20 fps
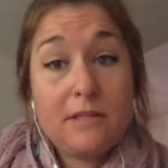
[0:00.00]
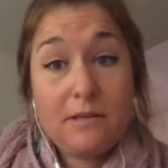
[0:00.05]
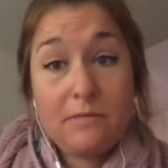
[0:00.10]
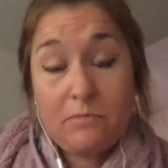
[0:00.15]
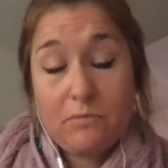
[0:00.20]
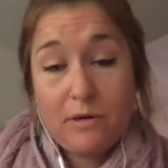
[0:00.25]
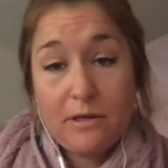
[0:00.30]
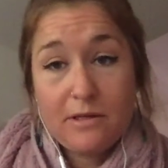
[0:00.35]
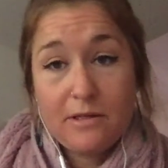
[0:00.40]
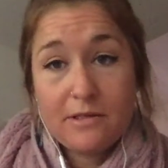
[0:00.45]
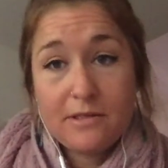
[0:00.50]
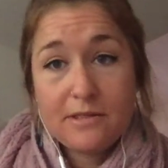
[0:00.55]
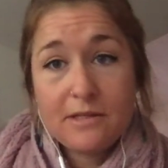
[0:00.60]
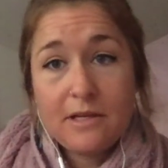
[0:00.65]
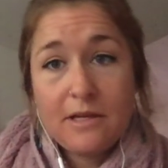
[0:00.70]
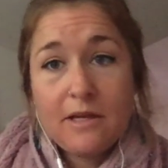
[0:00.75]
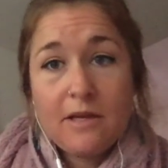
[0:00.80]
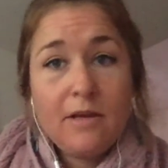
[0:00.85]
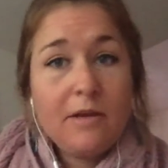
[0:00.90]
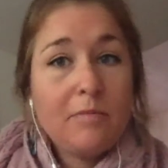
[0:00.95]
was
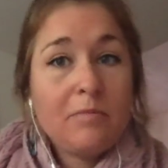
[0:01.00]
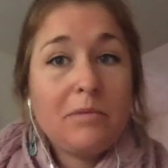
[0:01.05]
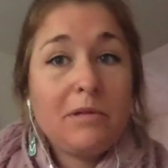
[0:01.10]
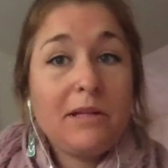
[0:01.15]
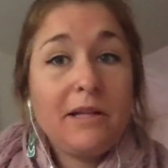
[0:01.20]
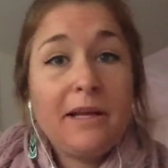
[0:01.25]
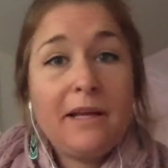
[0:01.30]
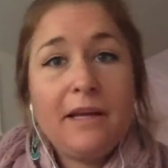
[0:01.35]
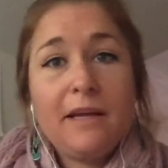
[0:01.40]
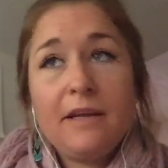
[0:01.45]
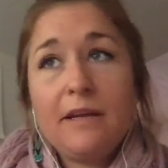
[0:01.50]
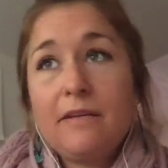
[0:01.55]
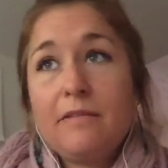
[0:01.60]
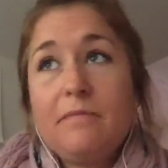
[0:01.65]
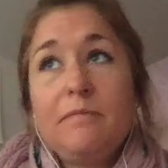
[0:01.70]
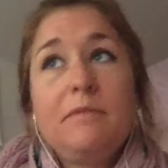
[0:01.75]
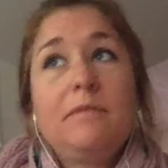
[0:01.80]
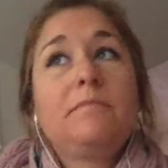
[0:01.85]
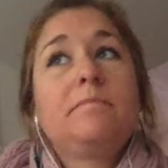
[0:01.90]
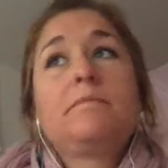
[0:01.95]
playing
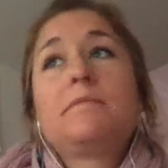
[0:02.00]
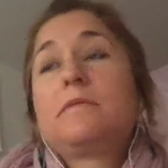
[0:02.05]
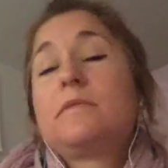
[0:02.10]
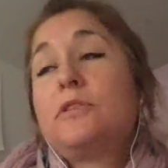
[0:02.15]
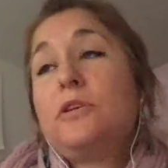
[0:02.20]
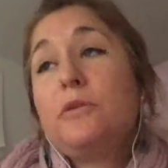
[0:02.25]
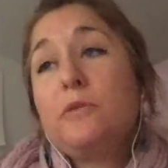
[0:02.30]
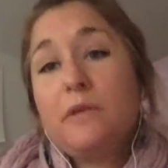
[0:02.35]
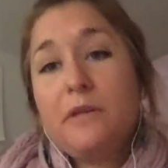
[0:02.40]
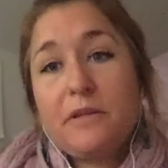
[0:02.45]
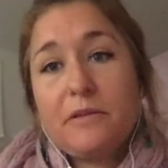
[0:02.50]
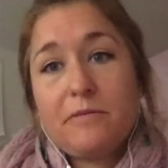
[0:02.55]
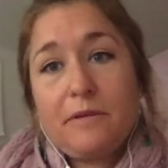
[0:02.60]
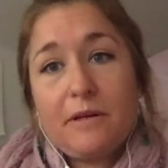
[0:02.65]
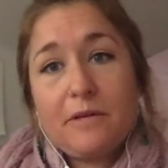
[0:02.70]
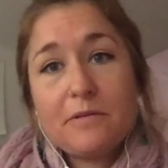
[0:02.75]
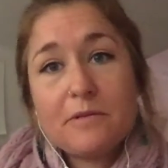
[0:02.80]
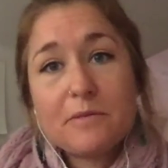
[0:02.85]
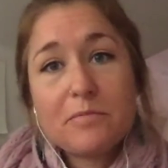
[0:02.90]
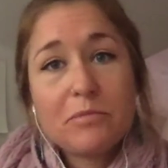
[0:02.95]
2
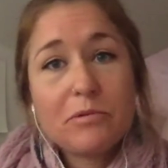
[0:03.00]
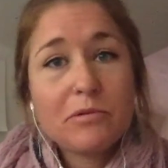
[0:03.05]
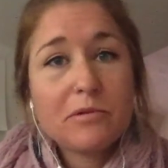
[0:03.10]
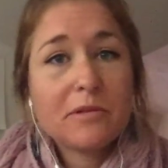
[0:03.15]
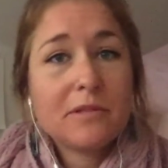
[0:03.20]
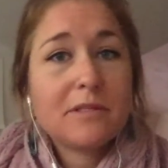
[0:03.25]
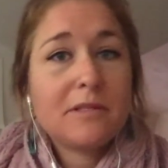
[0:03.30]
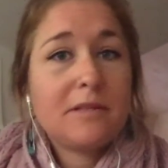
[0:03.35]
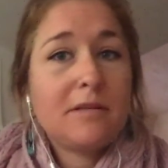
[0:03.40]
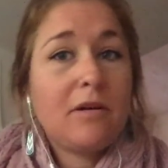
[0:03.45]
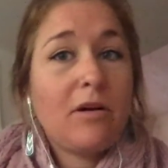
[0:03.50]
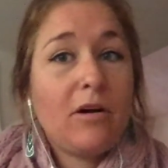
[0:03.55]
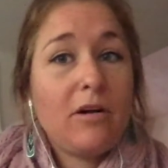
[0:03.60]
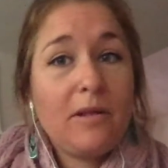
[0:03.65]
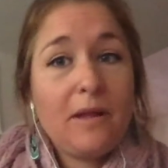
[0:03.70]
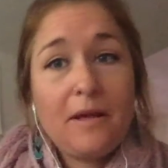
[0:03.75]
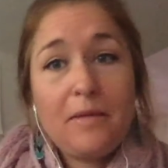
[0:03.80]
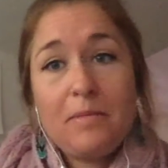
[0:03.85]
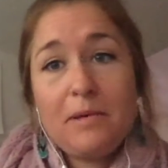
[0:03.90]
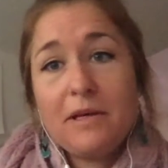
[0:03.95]
year-round sports and
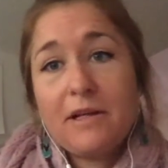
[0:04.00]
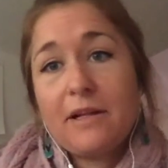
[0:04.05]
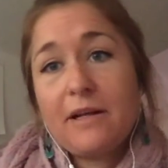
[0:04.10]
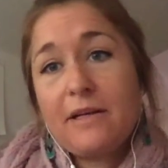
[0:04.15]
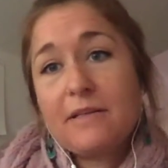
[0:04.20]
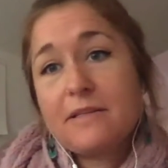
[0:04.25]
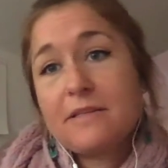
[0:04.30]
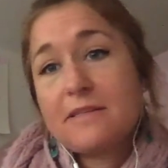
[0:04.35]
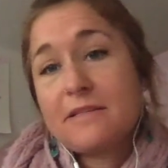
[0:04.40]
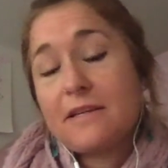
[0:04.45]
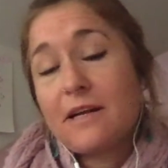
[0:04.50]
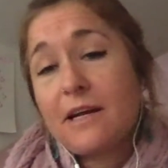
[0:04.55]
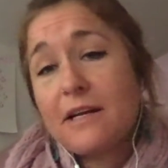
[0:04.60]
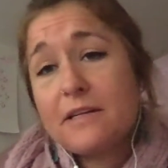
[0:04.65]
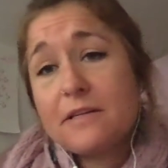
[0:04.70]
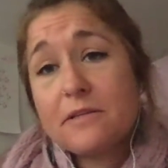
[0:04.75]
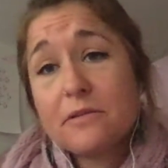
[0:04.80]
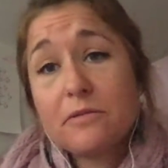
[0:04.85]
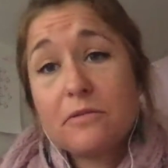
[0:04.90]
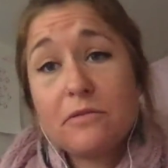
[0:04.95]
all AP classes in
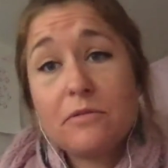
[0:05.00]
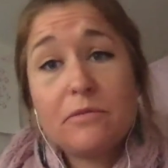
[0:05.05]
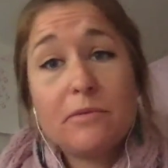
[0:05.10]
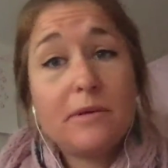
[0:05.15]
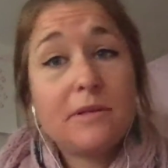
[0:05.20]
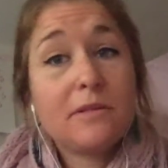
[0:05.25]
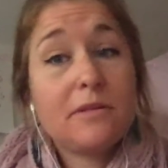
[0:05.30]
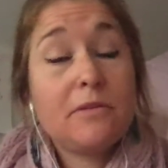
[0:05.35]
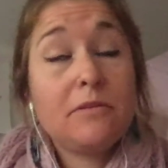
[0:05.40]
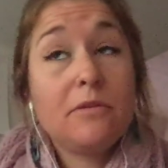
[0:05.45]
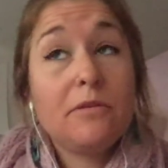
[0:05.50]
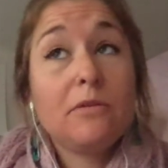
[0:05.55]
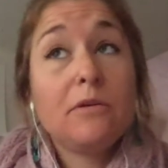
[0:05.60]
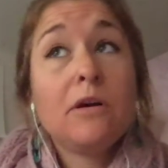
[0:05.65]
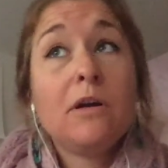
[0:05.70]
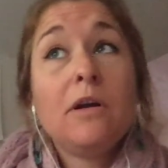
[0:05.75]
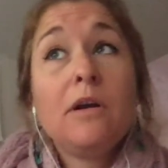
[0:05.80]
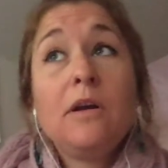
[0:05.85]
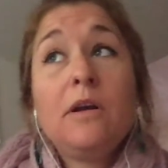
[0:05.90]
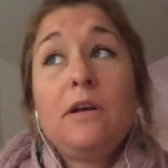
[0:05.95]
high school, went to,
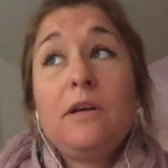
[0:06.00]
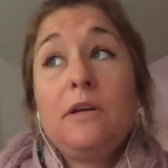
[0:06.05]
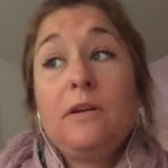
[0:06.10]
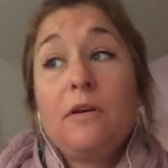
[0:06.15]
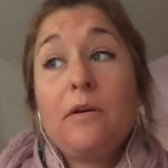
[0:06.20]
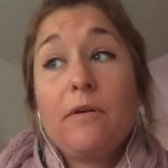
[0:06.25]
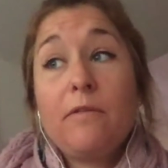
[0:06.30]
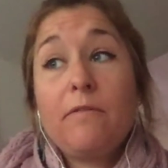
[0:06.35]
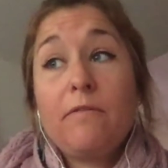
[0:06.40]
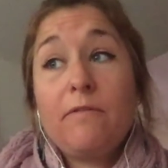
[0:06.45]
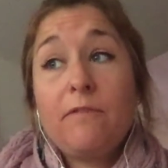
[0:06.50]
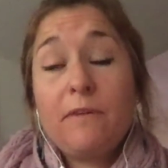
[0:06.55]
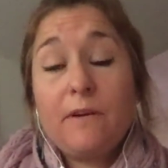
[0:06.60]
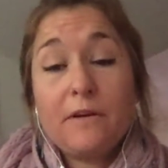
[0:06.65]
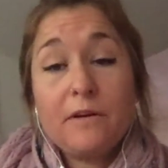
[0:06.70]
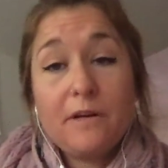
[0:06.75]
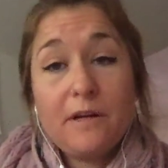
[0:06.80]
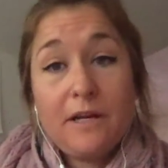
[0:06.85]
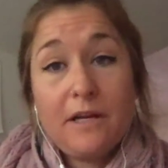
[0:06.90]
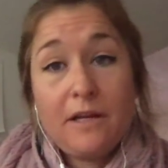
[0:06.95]
a
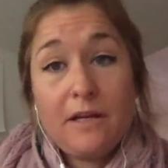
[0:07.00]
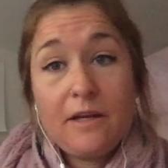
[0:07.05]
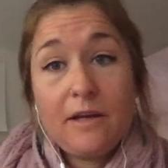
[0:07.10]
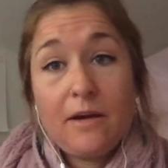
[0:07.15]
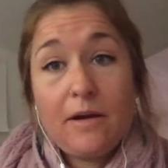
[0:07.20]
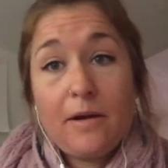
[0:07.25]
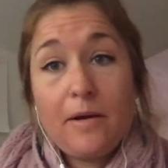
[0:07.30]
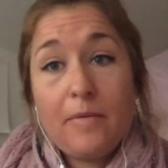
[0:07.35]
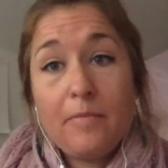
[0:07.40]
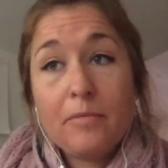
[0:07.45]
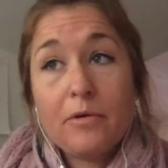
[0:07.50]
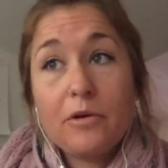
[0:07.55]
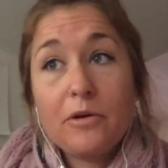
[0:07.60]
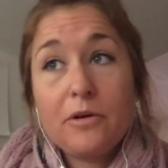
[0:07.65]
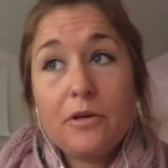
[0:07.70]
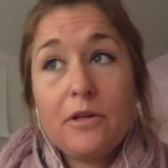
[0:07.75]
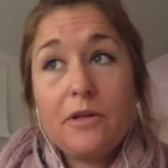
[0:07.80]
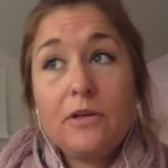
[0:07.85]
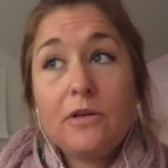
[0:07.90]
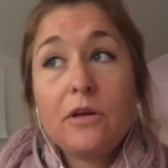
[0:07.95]
very
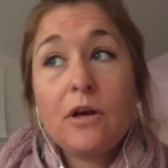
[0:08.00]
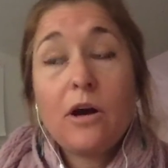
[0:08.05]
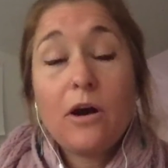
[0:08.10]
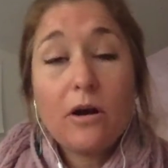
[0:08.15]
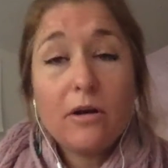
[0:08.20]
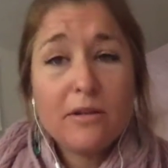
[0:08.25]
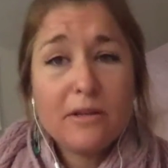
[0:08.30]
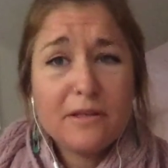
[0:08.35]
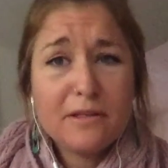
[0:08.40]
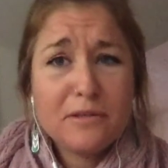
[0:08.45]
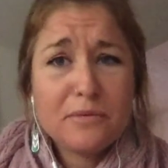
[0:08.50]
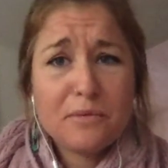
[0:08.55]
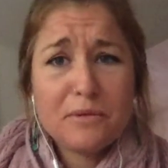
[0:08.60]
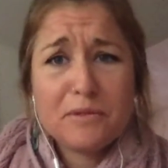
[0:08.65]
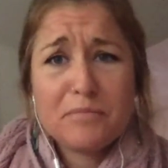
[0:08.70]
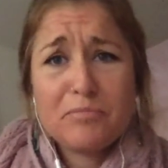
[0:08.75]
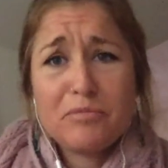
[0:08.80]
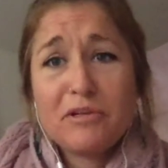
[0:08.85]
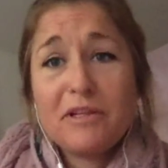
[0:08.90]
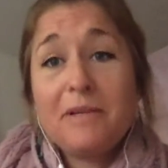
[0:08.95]
good college,
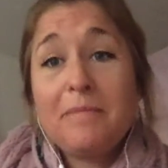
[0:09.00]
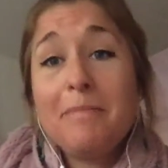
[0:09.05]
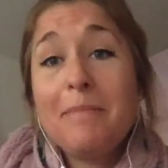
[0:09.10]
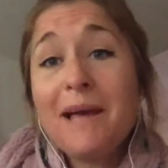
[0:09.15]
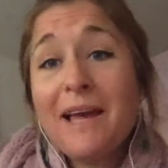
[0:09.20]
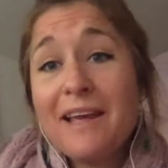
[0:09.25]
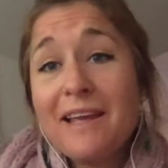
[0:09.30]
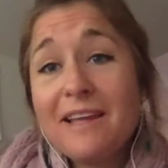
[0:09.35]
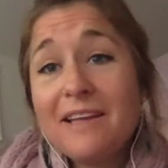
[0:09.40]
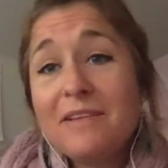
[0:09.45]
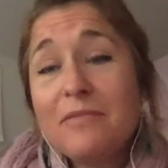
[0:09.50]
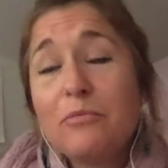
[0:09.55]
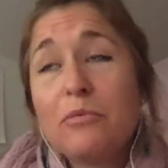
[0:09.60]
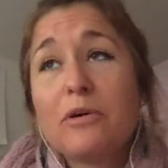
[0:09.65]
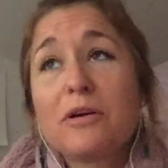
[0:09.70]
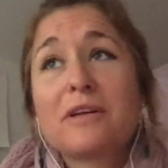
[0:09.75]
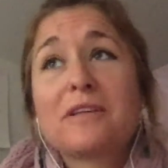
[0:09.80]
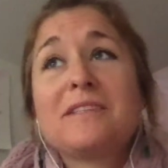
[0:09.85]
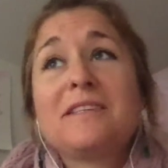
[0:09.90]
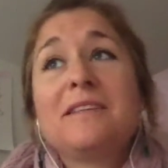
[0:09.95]
was pre-med,
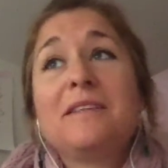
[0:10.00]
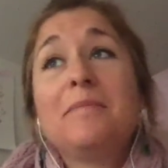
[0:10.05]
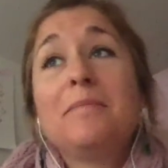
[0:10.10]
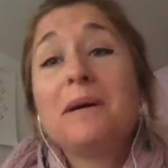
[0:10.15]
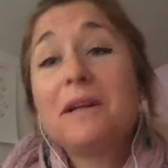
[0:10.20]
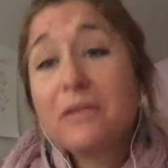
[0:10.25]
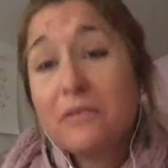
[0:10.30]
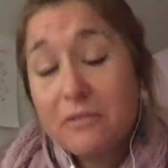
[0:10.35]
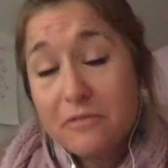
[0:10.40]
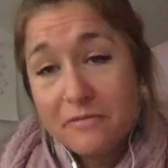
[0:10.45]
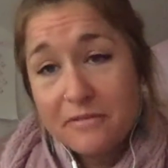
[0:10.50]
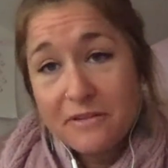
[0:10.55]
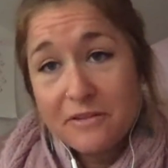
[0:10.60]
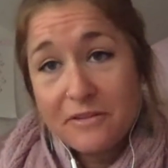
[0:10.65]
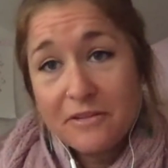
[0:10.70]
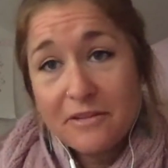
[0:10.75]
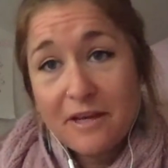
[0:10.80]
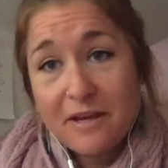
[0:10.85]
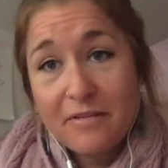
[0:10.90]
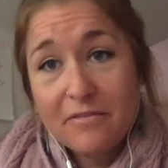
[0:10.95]
worked in the medical
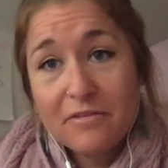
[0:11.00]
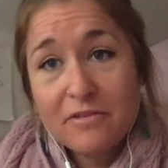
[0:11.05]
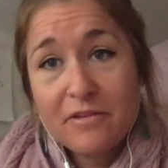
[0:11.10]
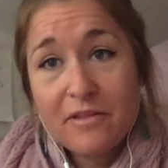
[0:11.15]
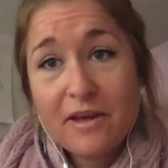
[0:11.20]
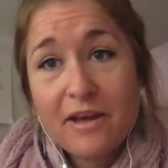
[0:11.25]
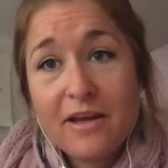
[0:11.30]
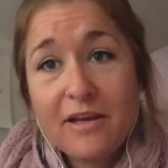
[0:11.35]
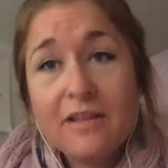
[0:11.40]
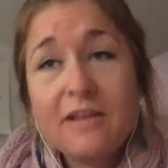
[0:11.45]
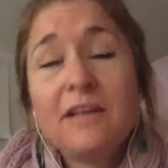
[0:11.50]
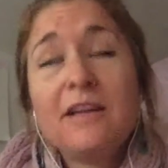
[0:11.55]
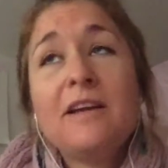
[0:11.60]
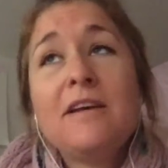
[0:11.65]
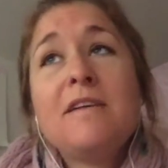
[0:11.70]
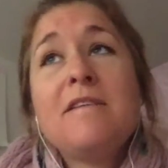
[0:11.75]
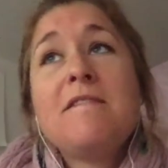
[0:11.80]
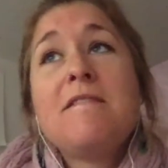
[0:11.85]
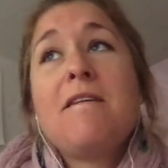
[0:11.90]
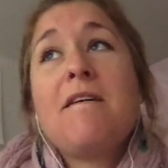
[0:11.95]
field after that.
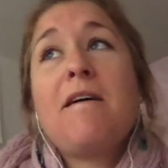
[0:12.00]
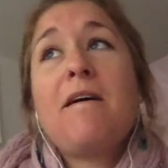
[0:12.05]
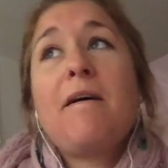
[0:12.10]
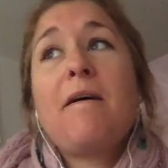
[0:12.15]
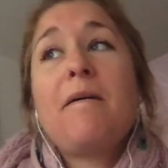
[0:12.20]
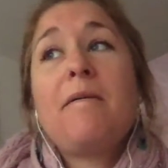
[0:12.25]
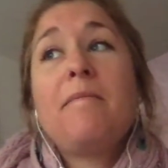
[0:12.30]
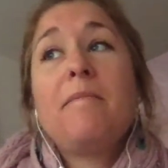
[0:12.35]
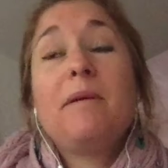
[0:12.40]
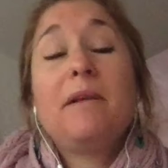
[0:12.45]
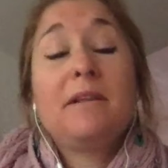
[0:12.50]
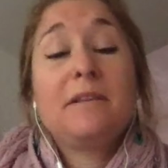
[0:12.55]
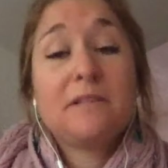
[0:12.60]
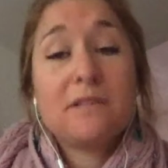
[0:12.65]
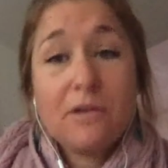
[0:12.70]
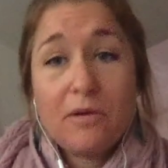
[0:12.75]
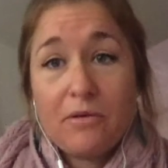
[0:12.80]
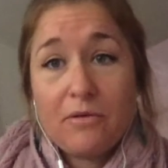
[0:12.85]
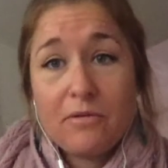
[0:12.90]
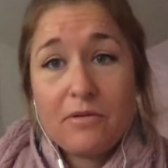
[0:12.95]
And
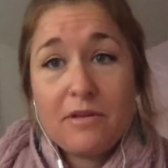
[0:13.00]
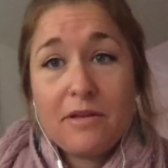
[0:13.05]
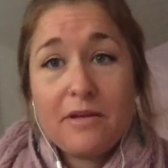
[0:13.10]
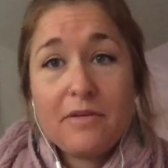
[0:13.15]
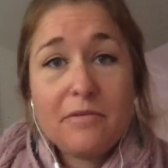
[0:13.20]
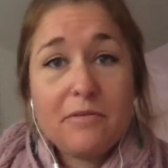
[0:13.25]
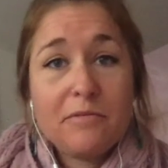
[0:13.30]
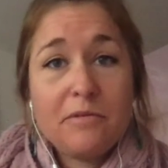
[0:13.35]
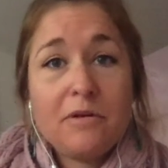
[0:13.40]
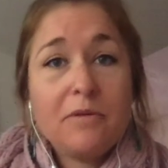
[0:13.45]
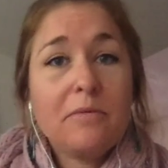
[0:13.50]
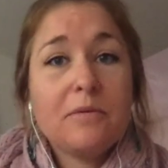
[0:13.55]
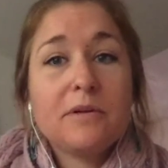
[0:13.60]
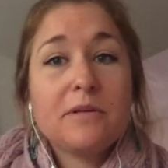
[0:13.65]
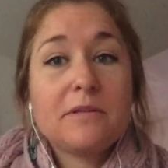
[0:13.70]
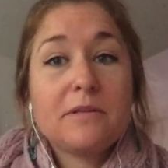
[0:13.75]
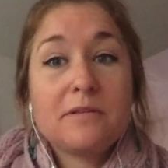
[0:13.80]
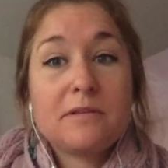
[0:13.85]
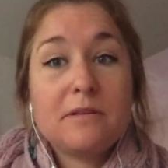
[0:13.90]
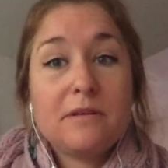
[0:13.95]
so it
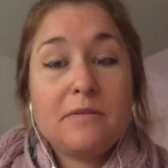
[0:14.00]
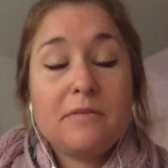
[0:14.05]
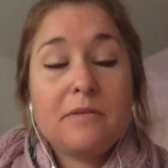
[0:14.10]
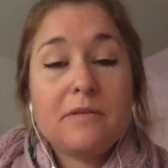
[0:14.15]
was